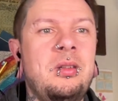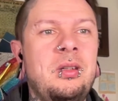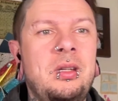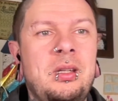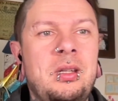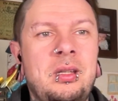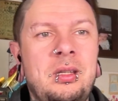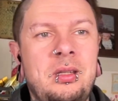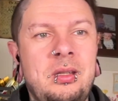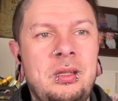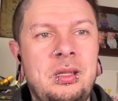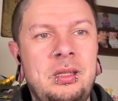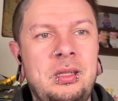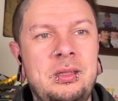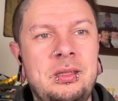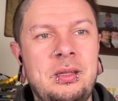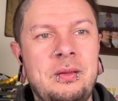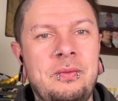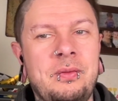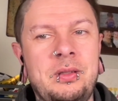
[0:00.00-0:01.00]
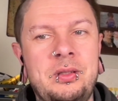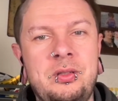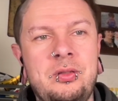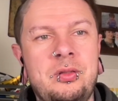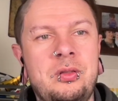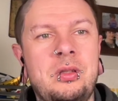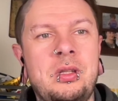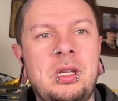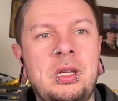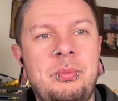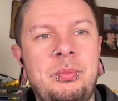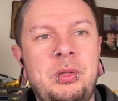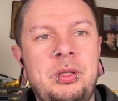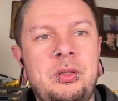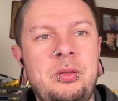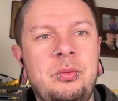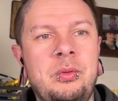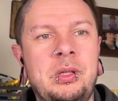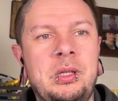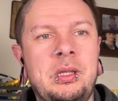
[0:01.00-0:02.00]
and I definitely should not be
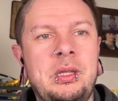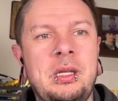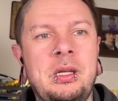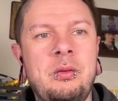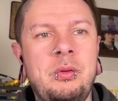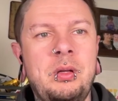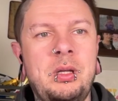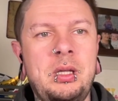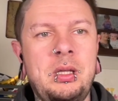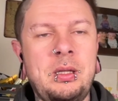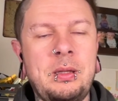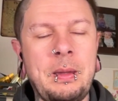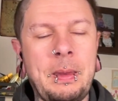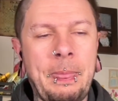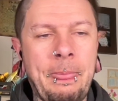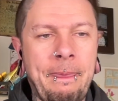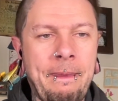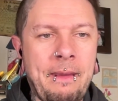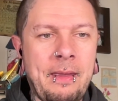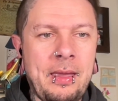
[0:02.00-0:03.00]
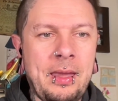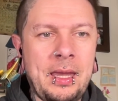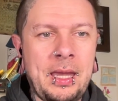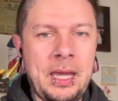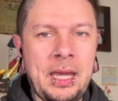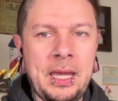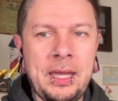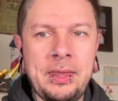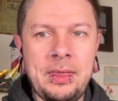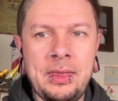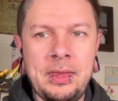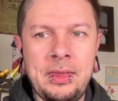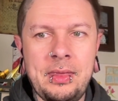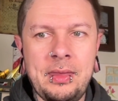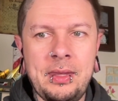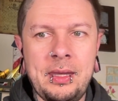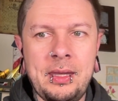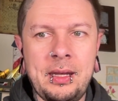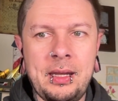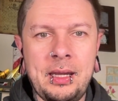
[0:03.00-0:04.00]
doing it that way. And
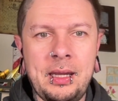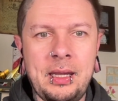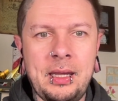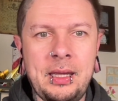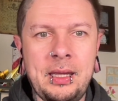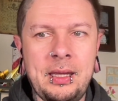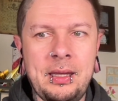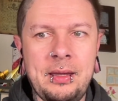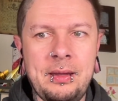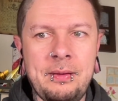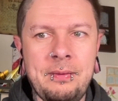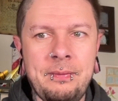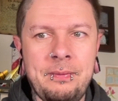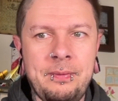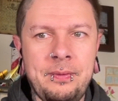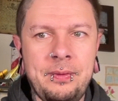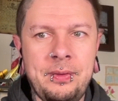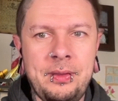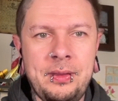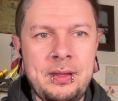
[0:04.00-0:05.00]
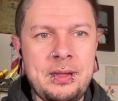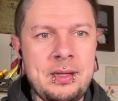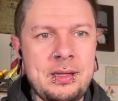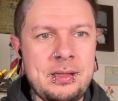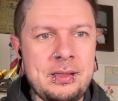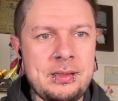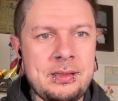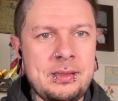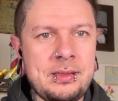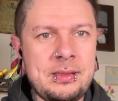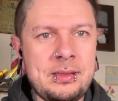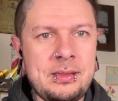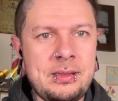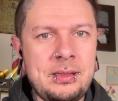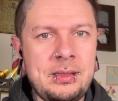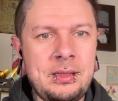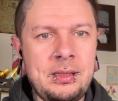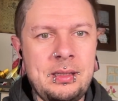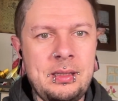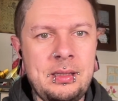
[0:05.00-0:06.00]
then I have this
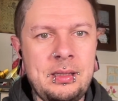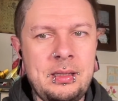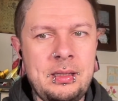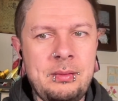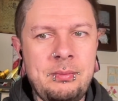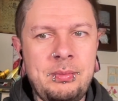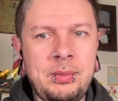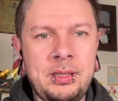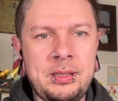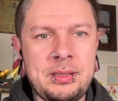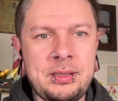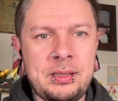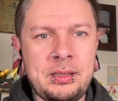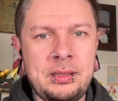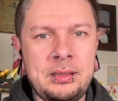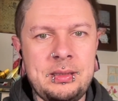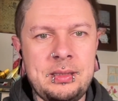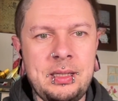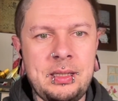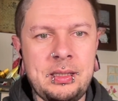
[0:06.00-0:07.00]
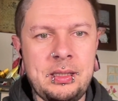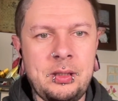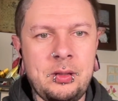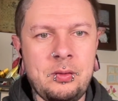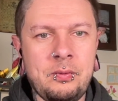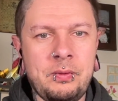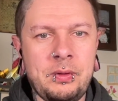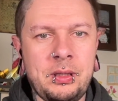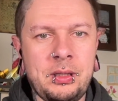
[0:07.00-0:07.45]
basically taking over the